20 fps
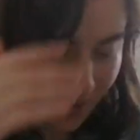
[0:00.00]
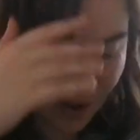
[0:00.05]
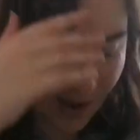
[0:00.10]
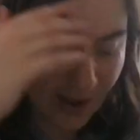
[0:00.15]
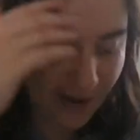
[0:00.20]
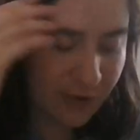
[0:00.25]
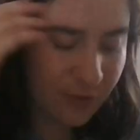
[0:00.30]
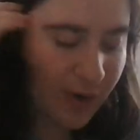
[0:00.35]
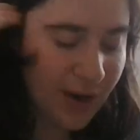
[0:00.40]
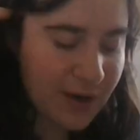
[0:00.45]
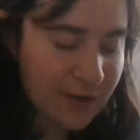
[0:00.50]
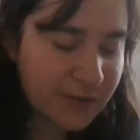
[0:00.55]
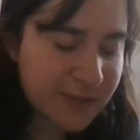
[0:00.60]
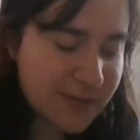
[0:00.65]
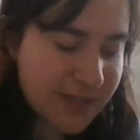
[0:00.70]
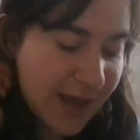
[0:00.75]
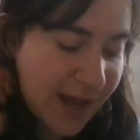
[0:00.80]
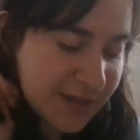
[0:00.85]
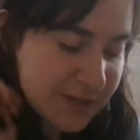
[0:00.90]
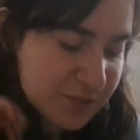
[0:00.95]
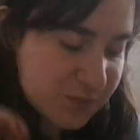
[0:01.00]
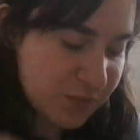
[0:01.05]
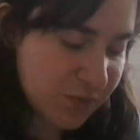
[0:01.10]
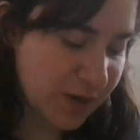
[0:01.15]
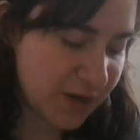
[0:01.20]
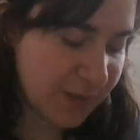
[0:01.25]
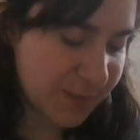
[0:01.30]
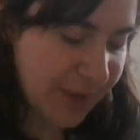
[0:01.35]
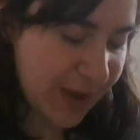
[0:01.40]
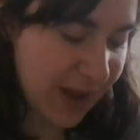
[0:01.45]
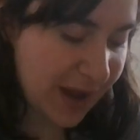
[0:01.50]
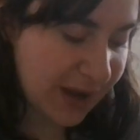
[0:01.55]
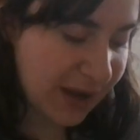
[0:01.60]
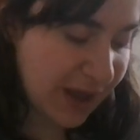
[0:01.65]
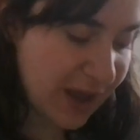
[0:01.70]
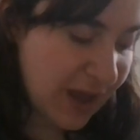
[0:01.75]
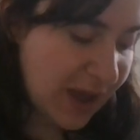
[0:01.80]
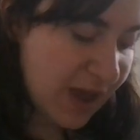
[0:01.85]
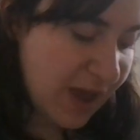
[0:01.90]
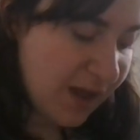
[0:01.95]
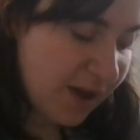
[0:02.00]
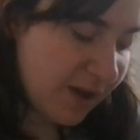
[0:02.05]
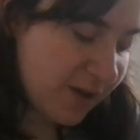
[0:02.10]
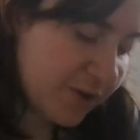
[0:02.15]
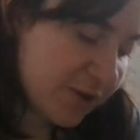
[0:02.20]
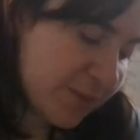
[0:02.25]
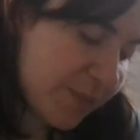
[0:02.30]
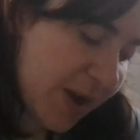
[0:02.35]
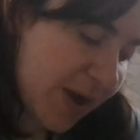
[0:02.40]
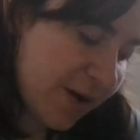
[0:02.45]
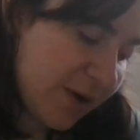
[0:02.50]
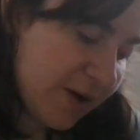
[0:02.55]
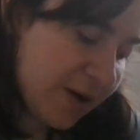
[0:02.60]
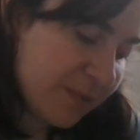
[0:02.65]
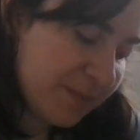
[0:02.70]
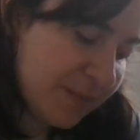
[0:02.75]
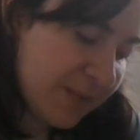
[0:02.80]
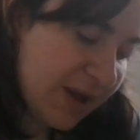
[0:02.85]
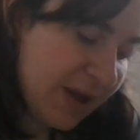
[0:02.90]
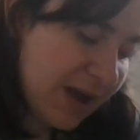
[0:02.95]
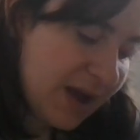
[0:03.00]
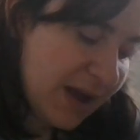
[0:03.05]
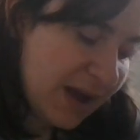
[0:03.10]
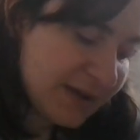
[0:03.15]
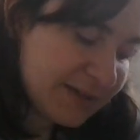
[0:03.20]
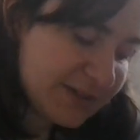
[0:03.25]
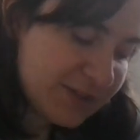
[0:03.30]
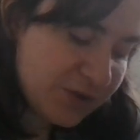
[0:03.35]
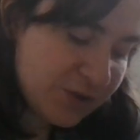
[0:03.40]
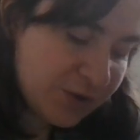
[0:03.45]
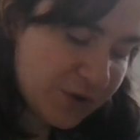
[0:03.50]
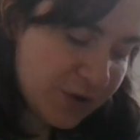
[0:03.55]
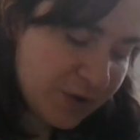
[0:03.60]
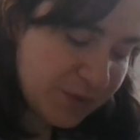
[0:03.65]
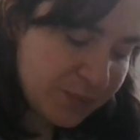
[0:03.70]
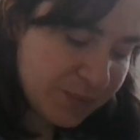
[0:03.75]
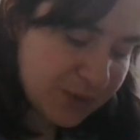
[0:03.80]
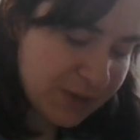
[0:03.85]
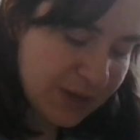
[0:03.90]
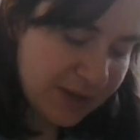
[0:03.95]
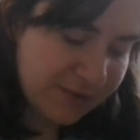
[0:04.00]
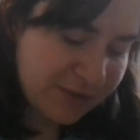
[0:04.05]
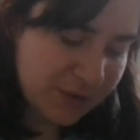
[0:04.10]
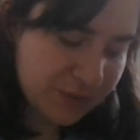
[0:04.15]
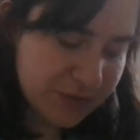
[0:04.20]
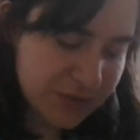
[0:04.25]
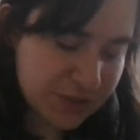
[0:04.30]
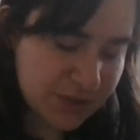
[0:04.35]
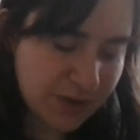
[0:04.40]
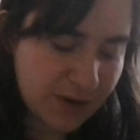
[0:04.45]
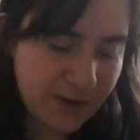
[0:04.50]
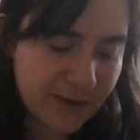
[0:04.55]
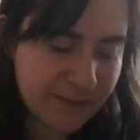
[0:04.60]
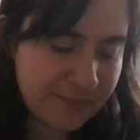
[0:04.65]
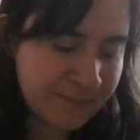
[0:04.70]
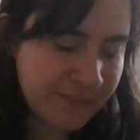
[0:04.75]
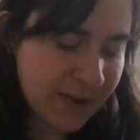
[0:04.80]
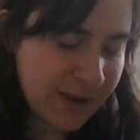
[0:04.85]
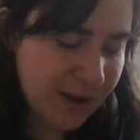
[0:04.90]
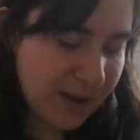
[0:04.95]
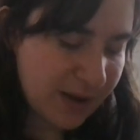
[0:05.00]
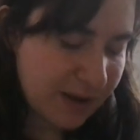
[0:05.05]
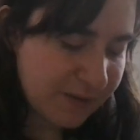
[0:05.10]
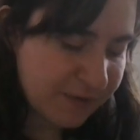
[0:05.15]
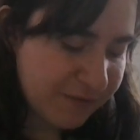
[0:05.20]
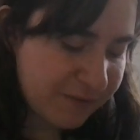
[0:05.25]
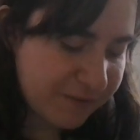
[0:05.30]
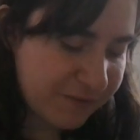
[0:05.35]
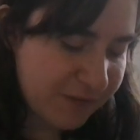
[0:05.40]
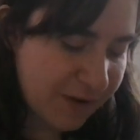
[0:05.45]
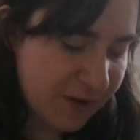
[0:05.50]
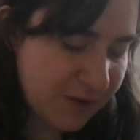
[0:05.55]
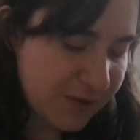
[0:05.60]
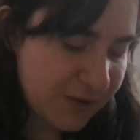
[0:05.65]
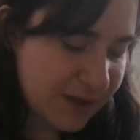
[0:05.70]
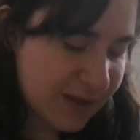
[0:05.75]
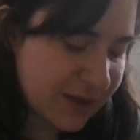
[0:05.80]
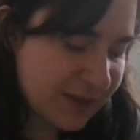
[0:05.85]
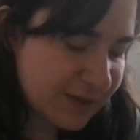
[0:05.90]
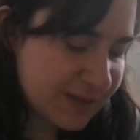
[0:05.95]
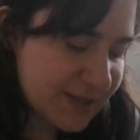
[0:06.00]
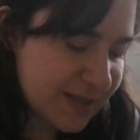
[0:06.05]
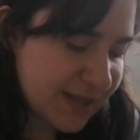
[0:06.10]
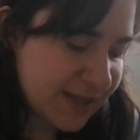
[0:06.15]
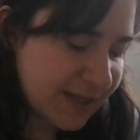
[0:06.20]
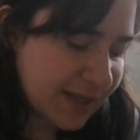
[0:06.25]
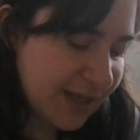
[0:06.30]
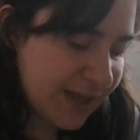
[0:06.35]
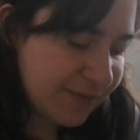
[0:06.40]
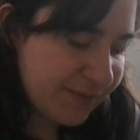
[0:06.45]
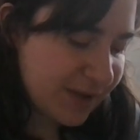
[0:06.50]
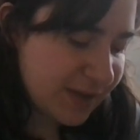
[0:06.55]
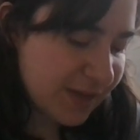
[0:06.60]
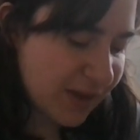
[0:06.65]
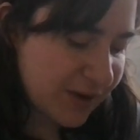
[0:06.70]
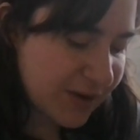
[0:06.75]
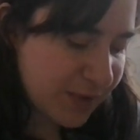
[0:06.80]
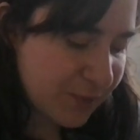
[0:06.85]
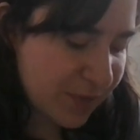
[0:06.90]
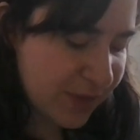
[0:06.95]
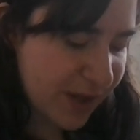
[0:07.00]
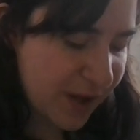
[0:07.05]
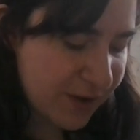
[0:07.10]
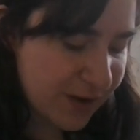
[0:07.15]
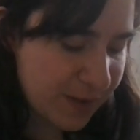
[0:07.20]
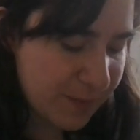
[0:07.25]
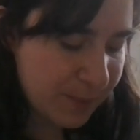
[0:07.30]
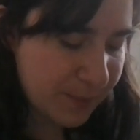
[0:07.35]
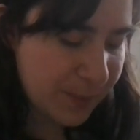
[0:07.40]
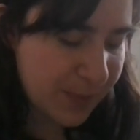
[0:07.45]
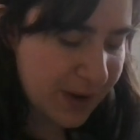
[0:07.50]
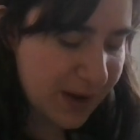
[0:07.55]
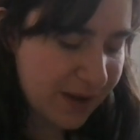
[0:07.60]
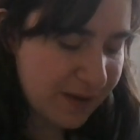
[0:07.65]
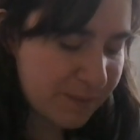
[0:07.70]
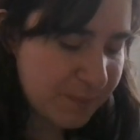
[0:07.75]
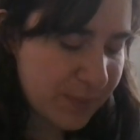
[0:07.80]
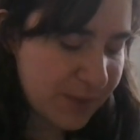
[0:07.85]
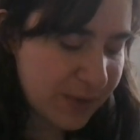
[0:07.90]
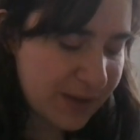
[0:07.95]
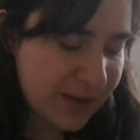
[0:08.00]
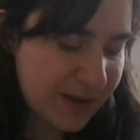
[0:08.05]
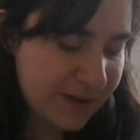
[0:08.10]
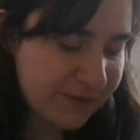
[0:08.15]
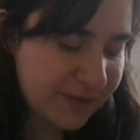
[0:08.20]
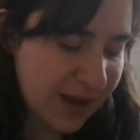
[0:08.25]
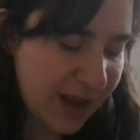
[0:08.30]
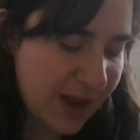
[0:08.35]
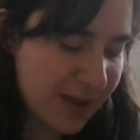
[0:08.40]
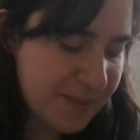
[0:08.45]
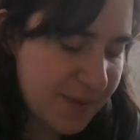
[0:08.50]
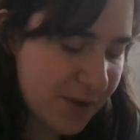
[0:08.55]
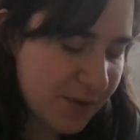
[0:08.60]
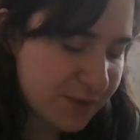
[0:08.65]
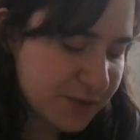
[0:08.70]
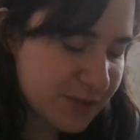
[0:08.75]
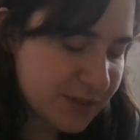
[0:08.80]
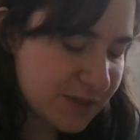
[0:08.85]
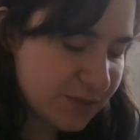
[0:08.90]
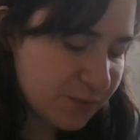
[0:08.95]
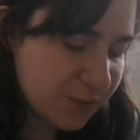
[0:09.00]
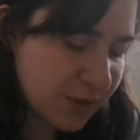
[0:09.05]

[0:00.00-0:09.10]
I cradled Dad's work bag under my arm. I still couldn't believe he was gone. I felt guilty leaving London without him, but I believed Amos.